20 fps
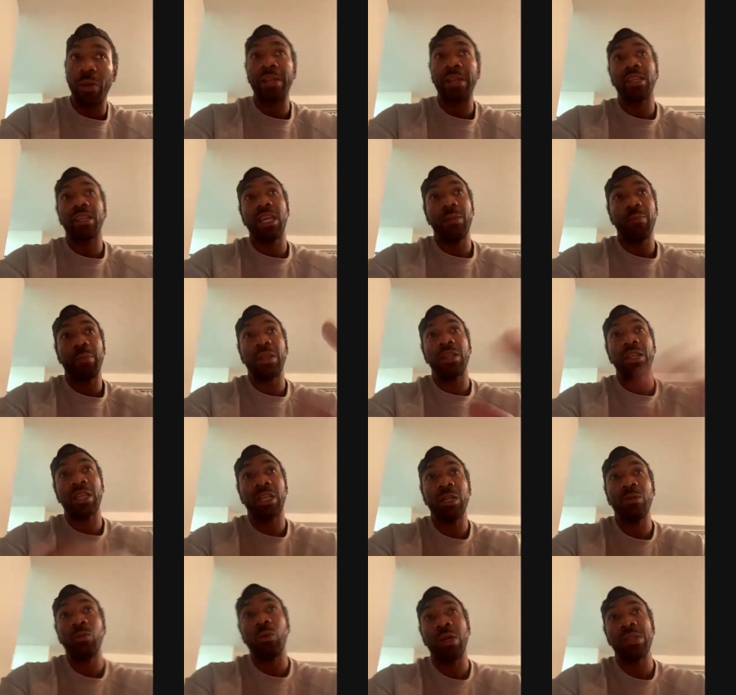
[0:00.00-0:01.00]
and keeping the
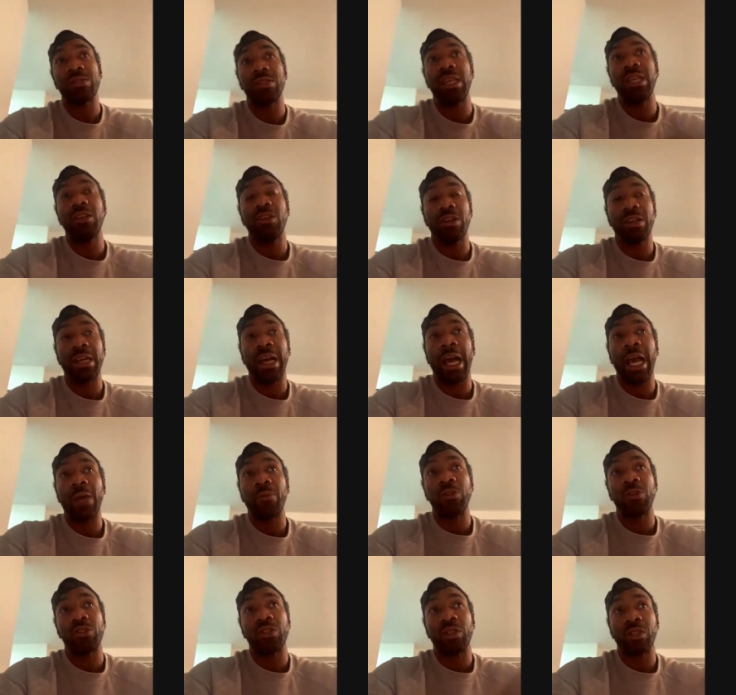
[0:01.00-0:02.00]
good ones in your
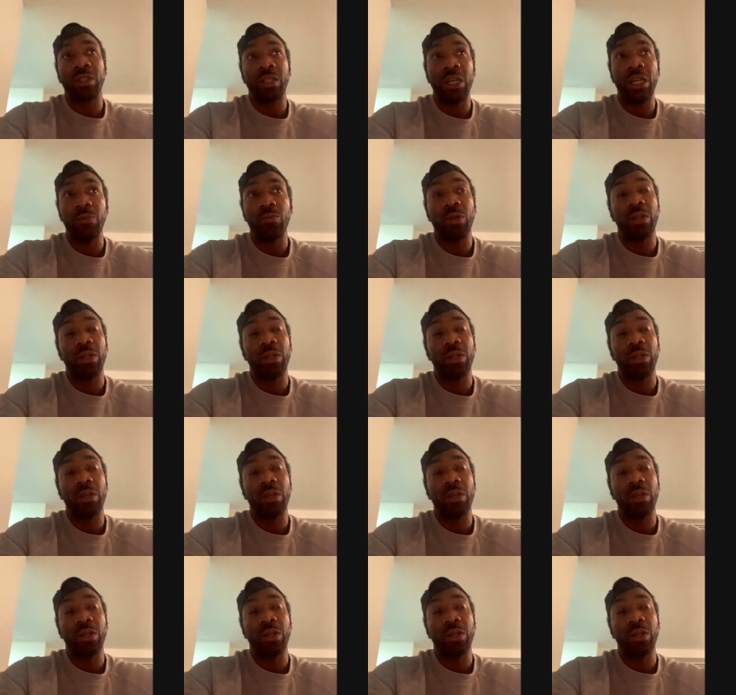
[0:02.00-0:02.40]
diet, which are good,